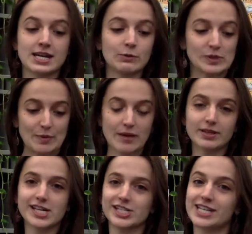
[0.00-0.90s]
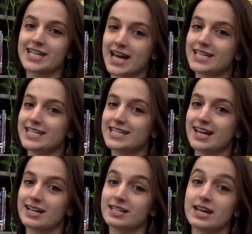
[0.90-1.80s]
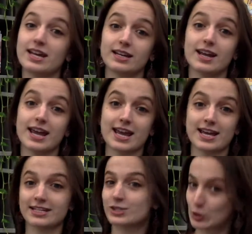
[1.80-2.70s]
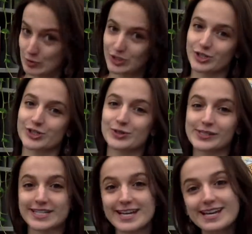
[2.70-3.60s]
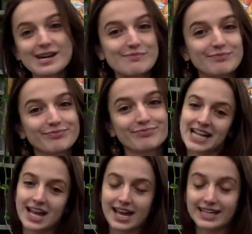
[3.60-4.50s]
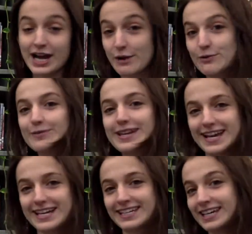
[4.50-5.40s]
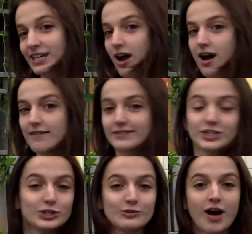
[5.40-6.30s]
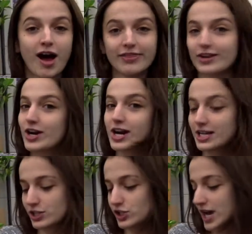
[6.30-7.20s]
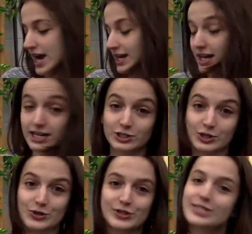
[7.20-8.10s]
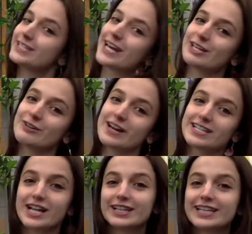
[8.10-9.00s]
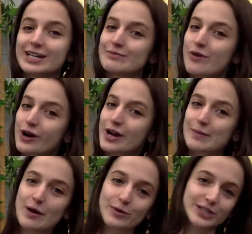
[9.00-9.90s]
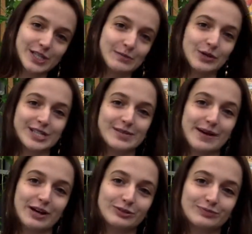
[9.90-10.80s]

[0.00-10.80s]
was published in 1998, and it's almost as old as I am. And I will be handing it off to author Jack Gontos to tell you guys a little more about what this book is about.